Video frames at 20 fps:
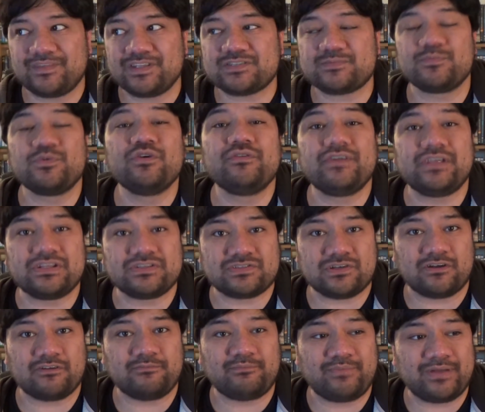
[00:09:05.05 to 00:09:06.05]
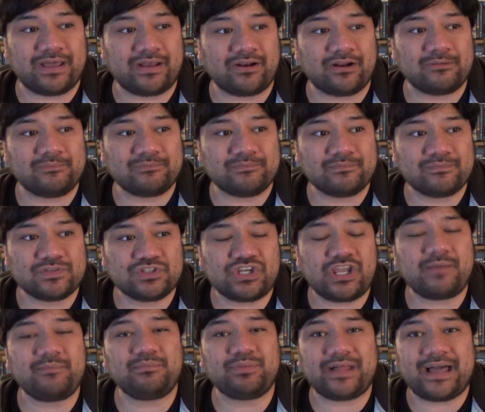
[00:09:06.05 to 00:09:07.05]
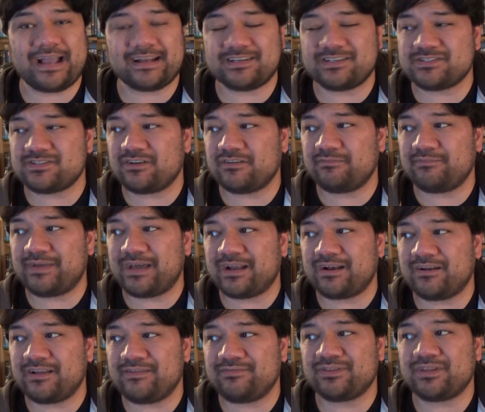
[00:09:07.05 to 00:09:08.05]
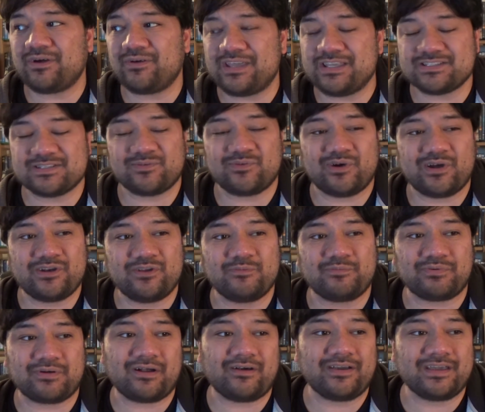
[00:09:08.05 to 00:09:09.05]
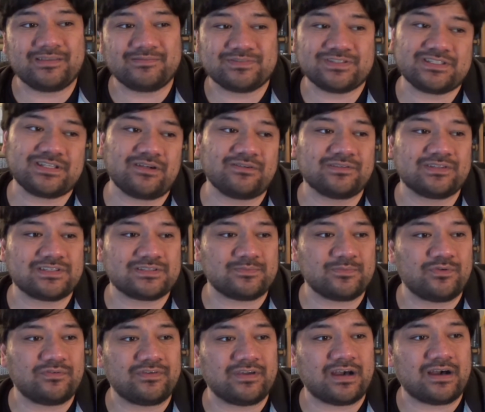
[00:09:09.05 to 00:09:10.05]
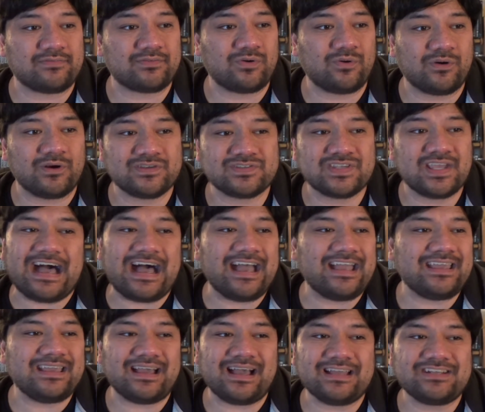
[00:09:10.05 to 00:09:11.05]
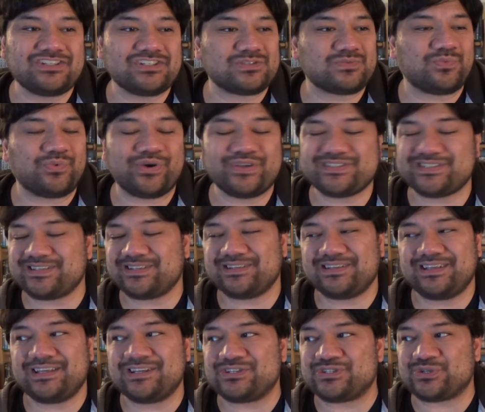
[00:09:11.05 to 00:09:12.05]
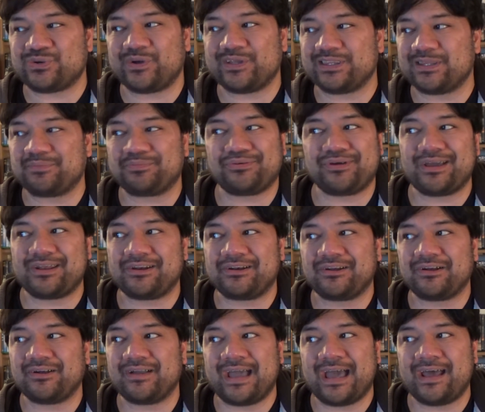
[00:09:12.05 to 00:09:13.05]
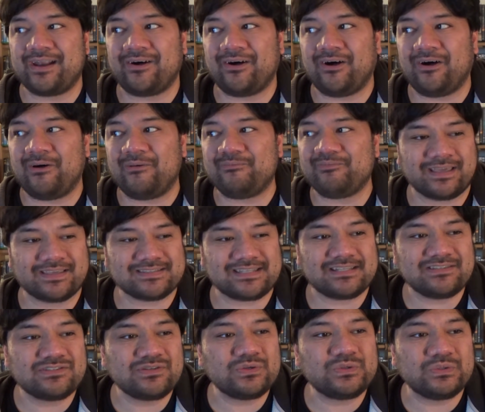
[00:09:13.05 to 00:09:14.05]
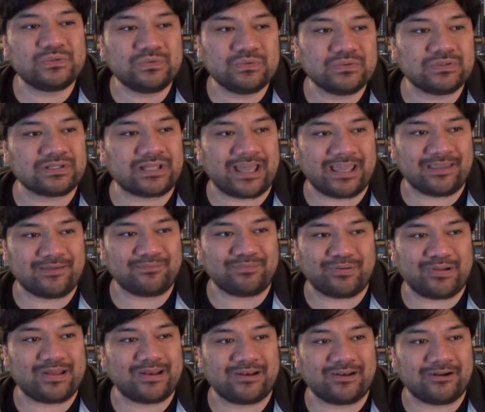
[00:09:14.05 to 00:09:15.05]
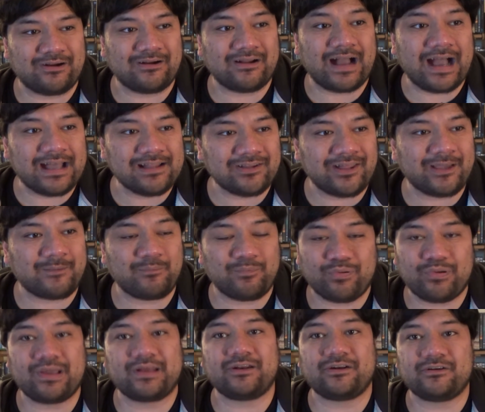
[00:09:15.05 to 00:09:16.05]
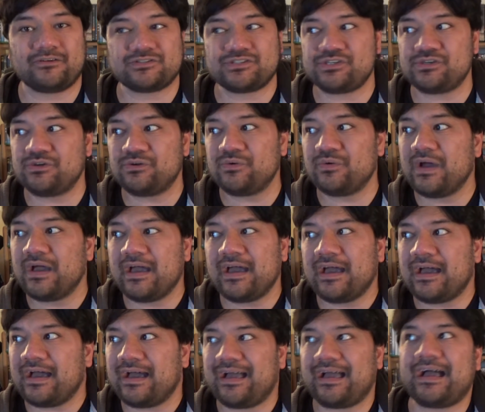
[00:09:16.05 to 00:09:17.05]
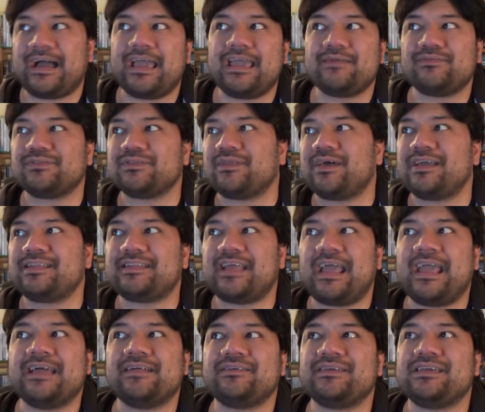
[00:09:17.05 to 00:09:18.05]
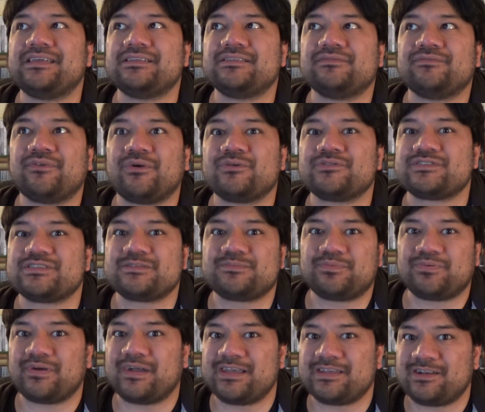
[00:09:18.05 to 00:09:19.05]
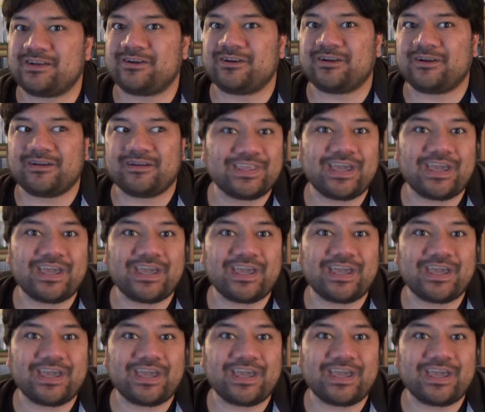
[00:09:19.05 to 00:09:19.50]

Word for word: This movie deserved better. Shane Black deserved better, even though he's the one who probably steered this movie off course. I, I just wasn't enjoying the Predator at all, because I do like Predator. I like Predator two. I even like Alien versus. Predator.